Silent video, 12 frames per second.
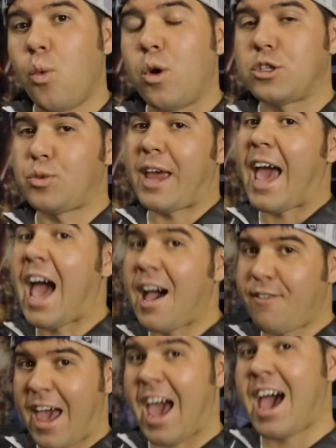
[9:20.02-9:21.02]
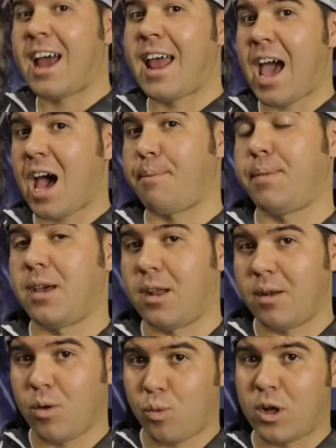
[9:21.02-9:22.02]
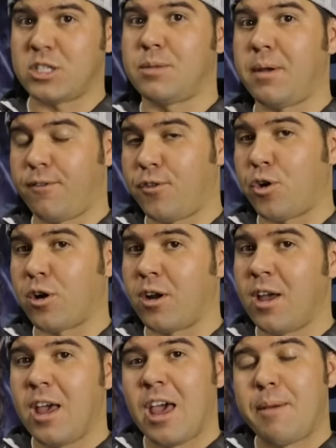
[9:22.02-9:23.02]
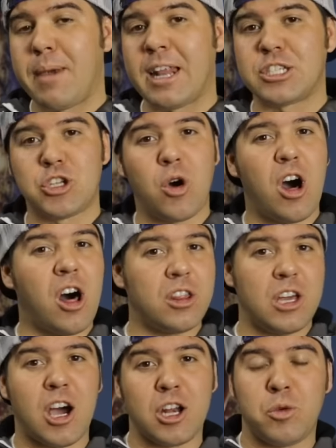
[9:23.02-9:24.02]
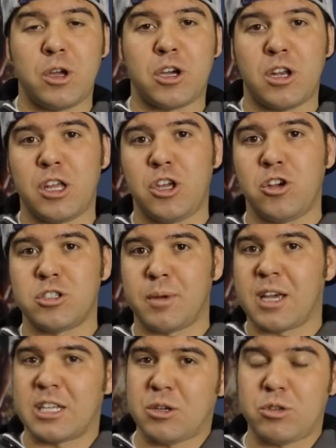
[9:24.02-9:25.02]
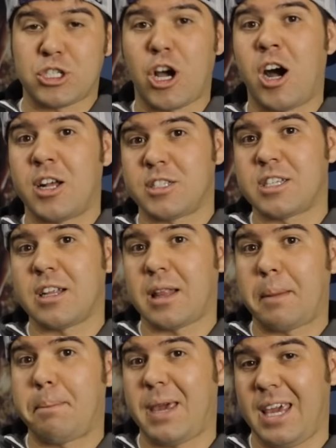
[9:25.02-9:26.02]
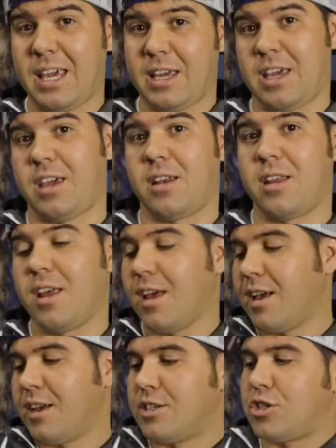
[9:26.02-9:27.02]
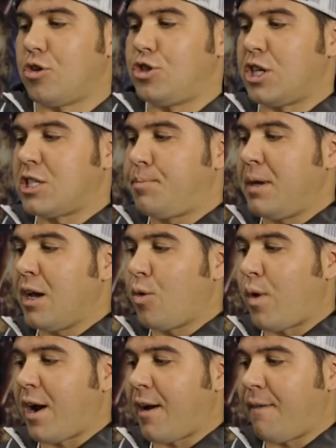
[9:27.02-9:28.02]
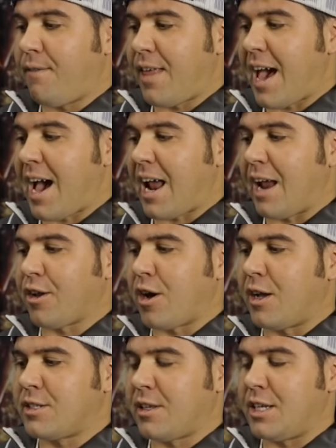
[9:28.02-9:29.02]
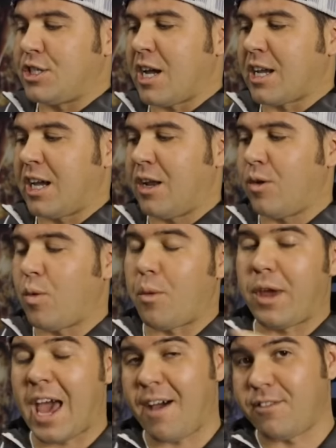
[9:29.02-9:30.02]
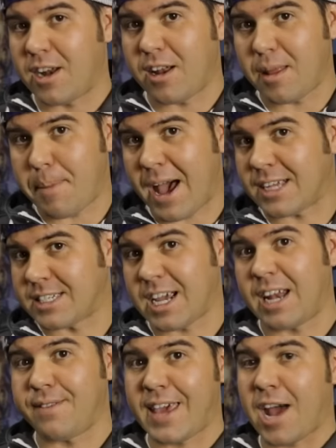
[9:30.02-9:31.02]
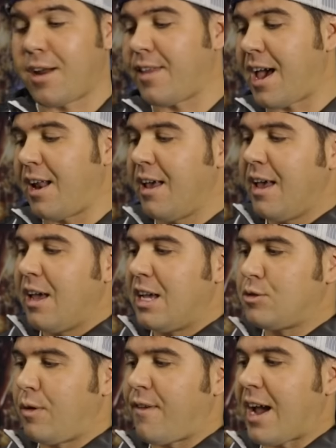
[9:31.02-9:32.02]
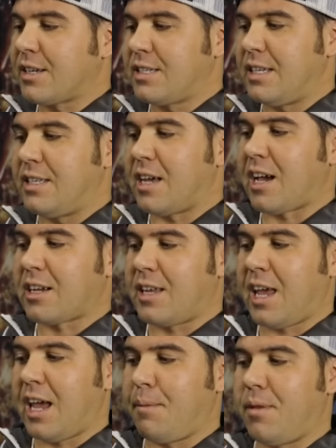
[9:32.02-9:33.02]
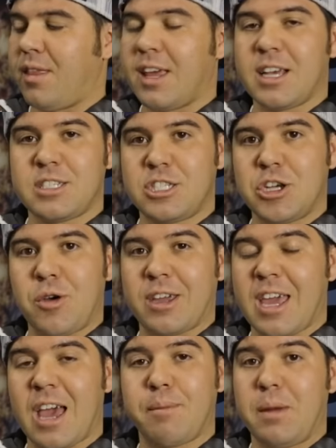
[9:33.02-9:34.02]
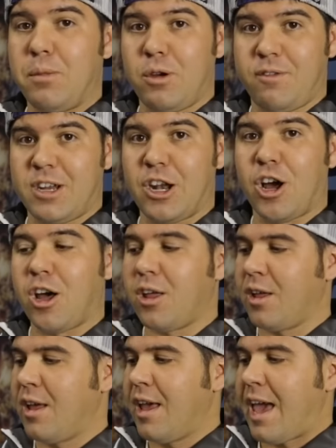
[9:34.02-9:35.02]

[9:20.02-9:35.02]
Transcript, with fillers: which we have had happen once before, it made it so all the audio we couldn't use because it was constantly peaking. So just be aware of that. I'd constantly check it. What we have done in the past to kind of counter that is we've actually duct taped this so it can't be moved at all.